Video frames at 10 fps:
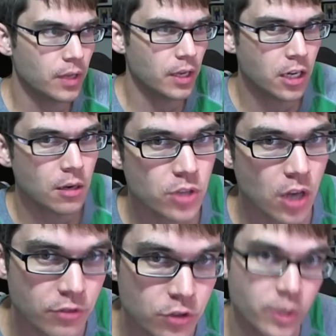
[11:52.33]
it comes
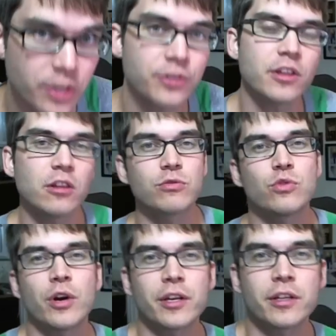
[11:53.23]
off sweeter than
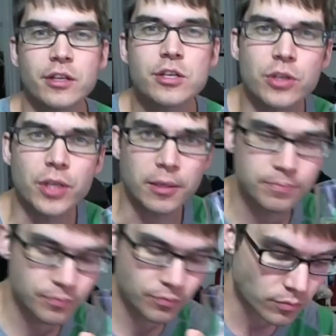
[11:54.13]
Lefroy initially,
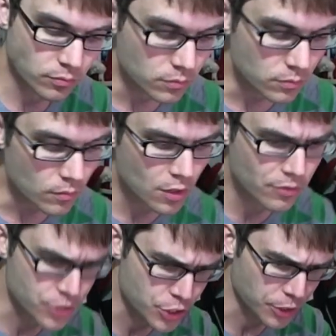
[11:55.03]

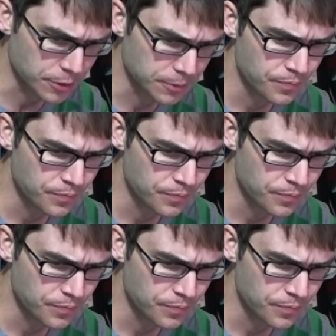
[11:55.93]
for sure.